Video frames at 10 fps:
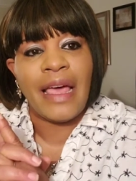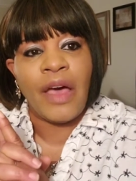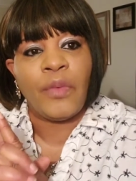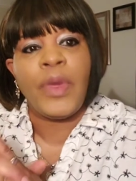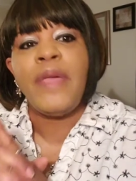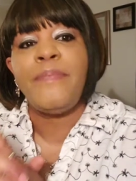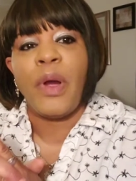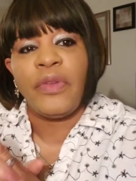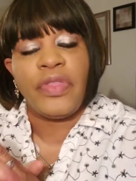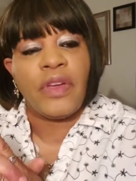a
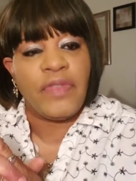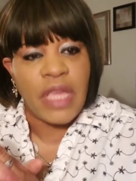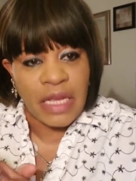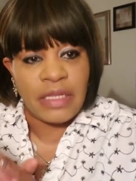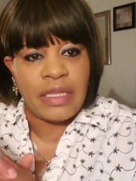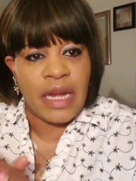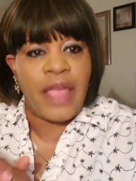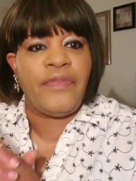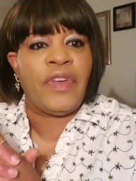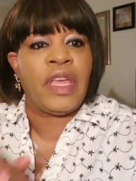rebirth of
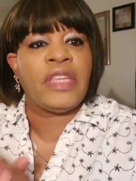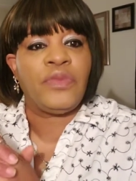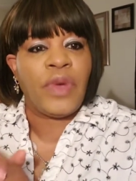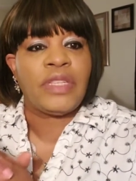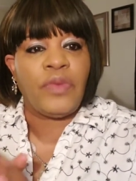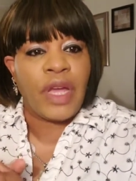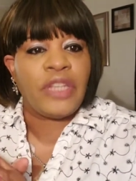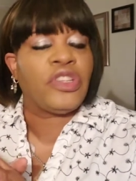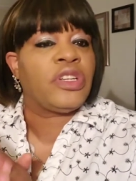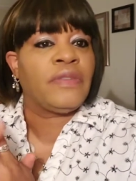yesterday for his
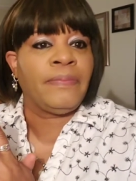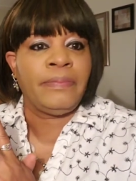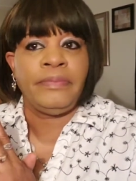resurrection,